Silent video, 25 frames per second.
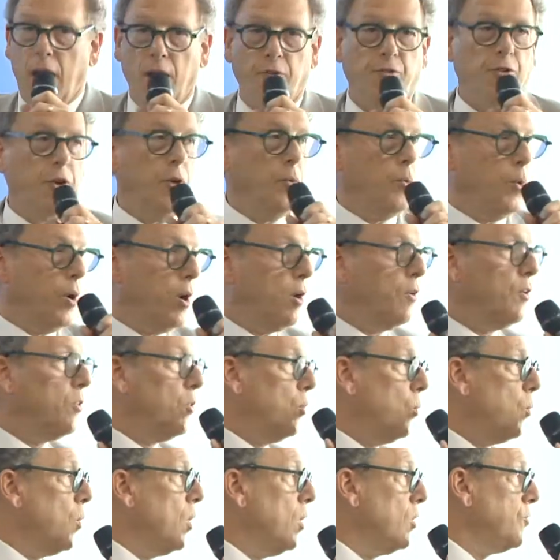everywhere in
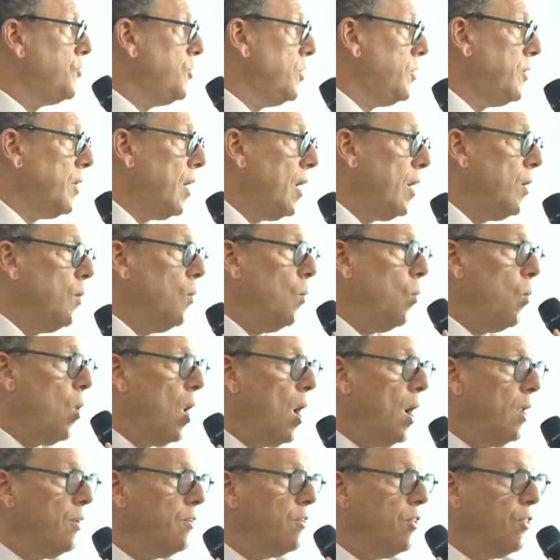the world today
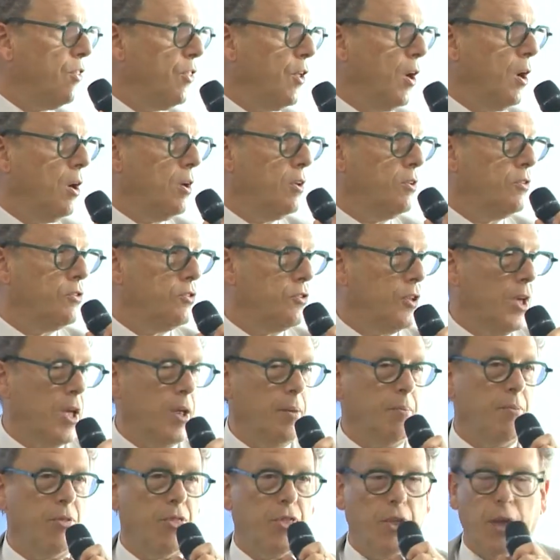want the
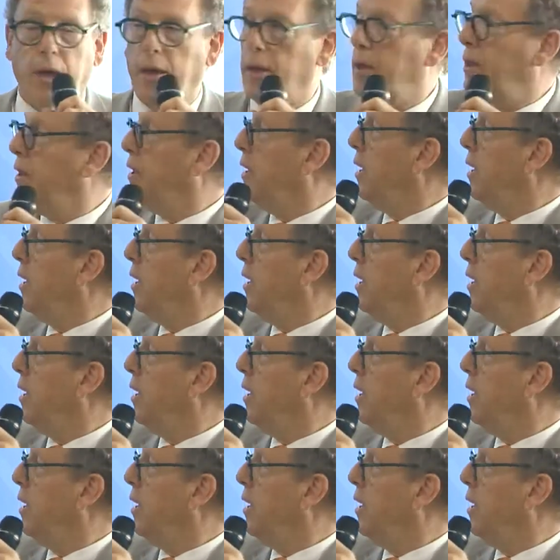same thing.